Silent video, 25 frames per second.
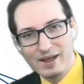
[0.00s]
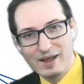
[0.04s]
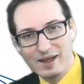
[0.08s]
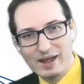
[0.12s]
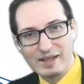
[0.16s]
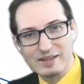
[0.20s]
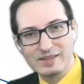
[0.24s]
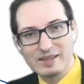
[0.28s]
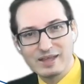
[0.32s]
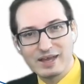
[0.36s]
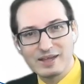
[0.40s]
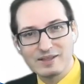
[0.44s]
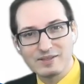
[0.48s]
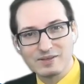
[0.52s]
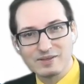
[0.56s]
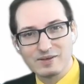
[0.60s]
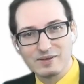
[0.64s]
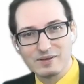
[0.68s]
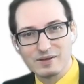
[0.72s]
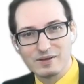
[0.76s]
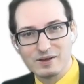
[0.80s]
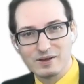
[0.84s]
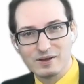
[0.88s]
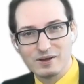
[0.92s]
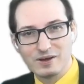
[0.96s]
And then
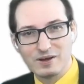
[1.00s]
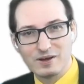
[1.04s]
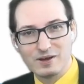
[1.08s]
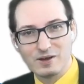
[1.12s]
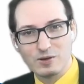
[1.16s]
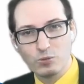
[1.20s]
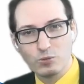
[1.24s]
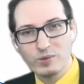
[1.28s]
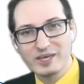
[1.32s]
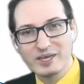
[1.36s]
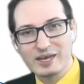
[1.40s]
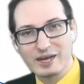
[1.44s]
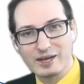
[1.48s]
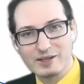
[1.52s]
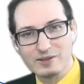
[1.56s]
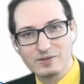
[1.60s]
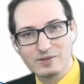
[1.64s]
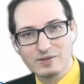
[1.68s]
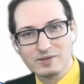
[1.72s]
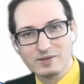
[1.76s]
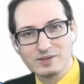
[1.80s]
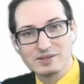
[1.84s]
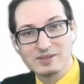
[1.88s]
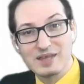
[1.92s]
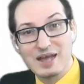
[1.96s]
we
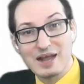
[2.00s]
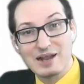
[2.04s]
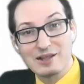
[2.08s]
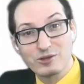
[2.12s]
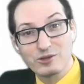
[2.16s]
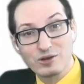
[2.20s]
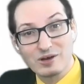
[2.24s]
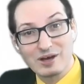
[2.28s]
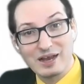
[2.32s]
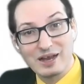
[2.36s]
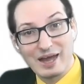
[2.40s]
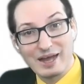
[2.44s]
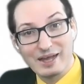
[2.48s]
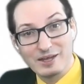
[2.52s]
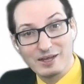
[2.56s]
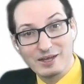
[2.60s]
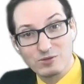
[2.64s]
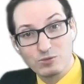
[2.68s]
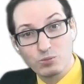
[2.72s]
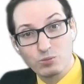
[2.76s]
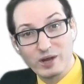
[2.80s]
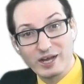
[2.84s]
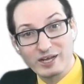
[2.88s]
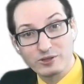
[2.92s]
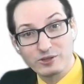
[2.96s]
can tell the client
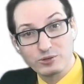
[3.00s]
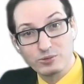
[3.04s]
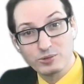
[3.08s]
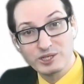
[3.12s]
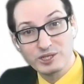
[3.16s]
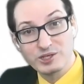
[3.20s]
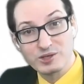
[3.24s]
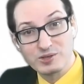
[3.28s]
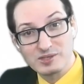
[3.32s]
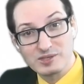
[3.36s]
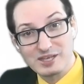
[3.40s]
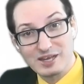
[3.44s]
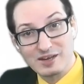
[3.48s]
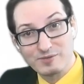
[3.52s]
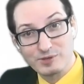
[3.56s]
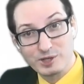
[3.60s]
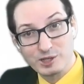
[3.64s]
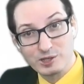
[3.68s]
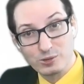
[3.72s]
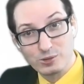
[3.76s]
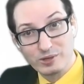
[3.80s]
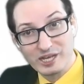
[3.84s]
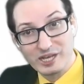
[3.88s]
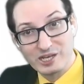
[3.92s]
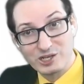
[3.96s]
where the region server
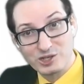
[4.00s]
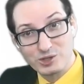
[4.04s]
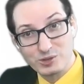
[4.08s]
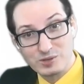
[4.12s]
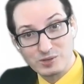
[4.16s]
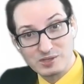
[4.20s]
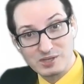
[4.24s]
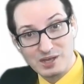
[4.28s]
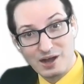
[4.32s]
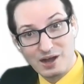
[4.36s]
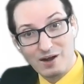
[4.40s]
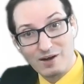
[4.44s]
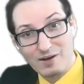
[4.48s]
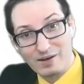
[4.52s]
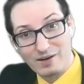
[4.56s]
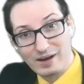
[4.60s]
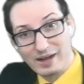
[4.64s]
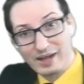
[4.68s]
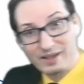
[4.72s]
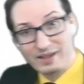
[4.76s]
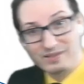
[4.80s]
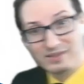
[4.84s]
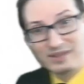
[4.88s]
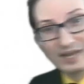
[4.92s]
locations are, and